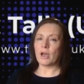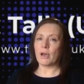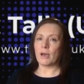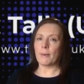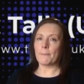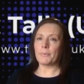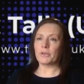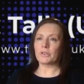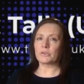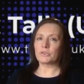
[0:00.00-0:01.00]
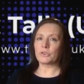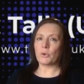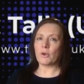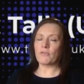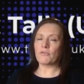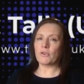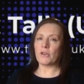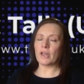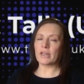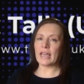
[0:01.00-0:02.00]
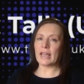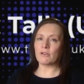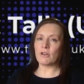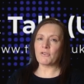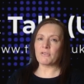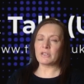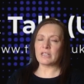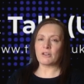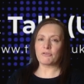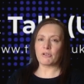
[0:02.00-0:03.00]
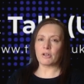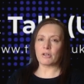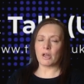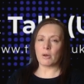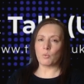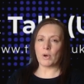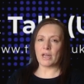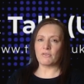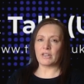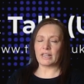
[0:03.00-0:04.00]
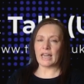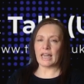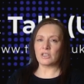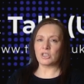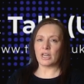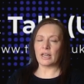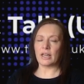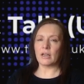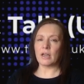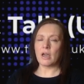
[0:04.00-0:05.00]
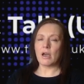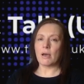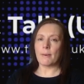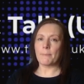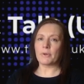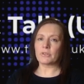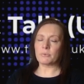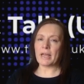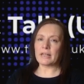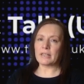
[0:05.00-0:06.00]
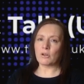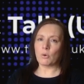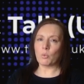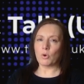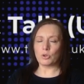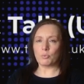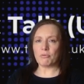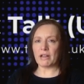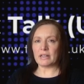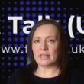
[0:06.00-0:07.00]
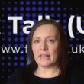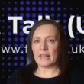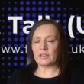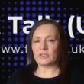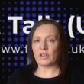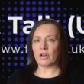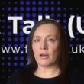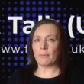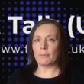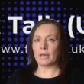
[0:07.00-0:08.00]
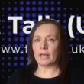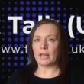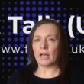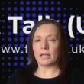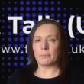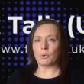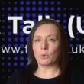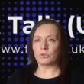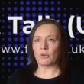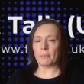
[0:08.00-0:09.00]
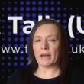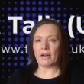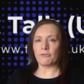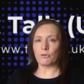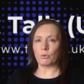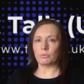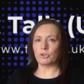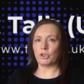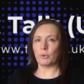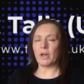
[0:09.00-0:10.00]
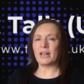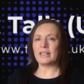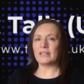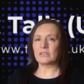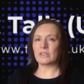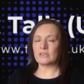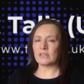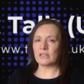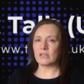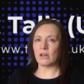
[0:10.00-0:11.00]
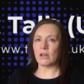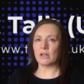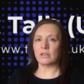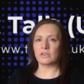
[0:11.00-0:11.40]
Um, but so, a, a, again, a very different way of engaging um, but depending on what your brand is, um, an important platform to at least consider and